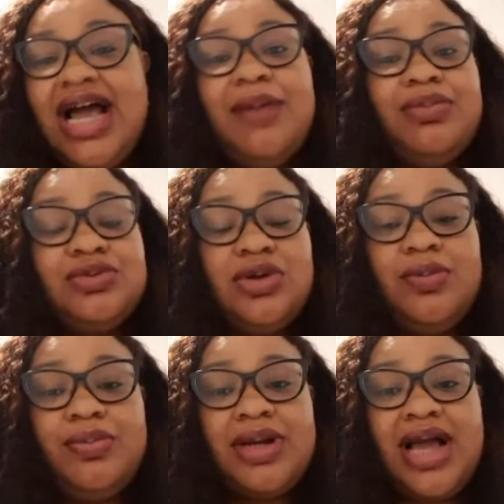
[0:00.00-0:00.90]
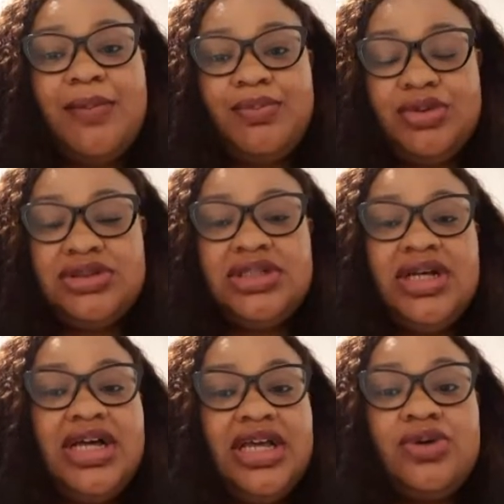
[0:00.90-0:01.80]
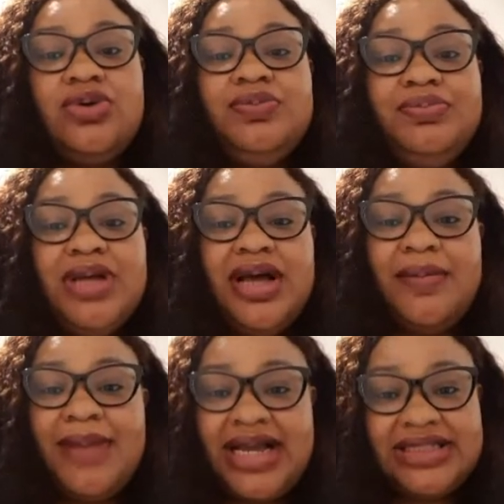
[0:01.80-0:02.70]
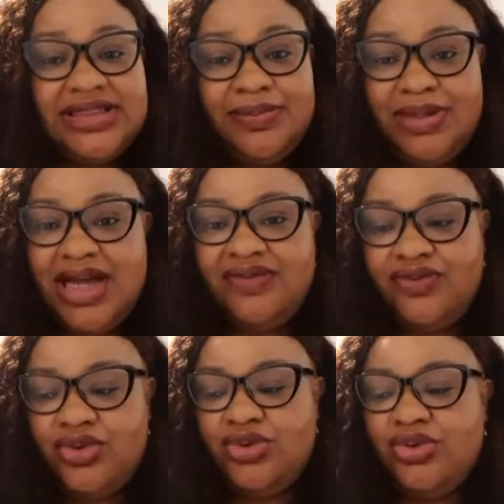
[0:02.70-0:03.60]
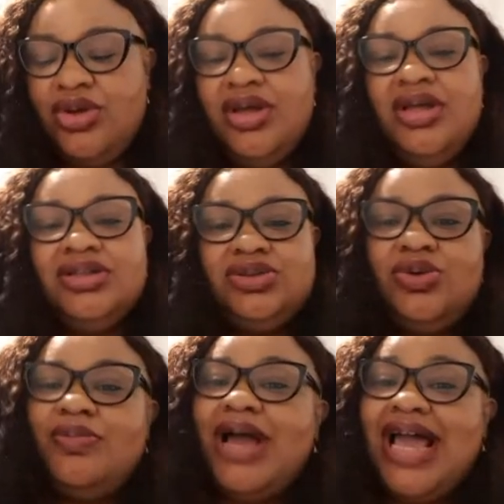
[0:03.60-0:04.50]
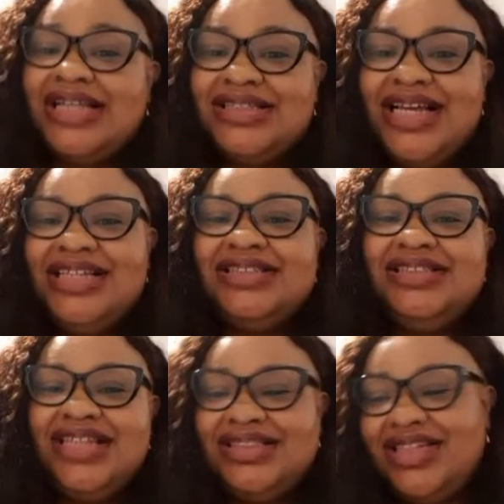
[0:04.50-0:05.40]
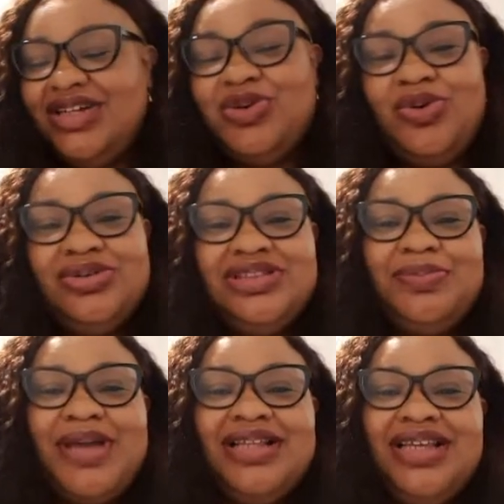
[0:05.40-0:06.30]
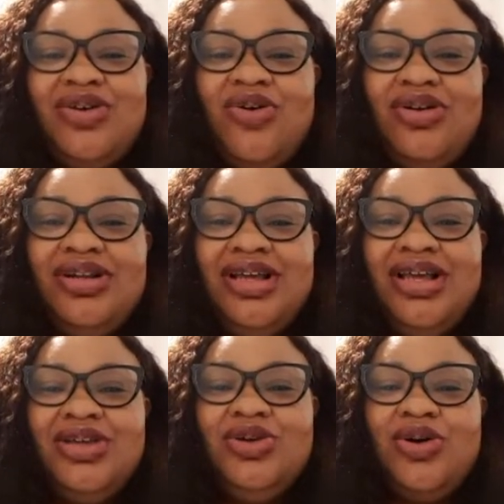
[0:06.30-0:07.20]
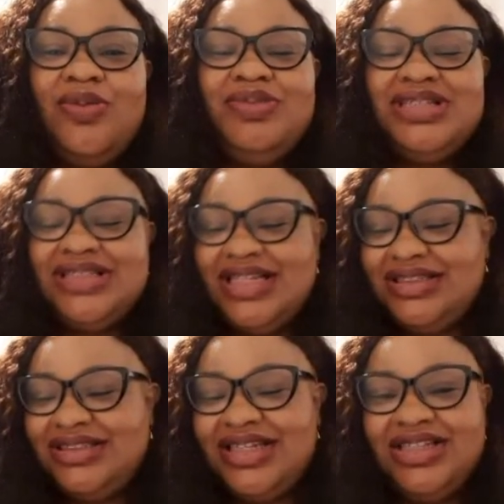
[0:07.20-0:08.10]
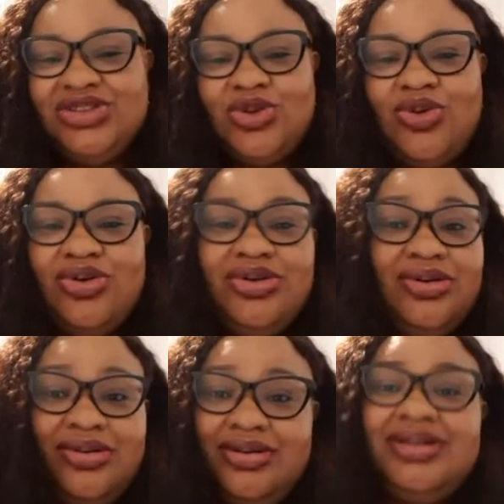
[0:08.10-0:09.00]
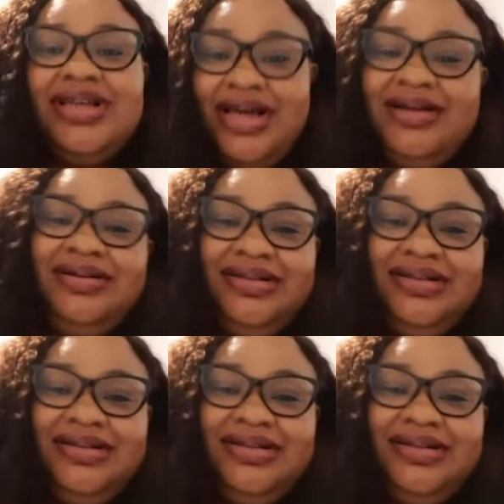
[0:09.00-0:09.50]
and so can put a good marketing plan for you. So my answer is yes and no, depending on your business stage. Or yeah.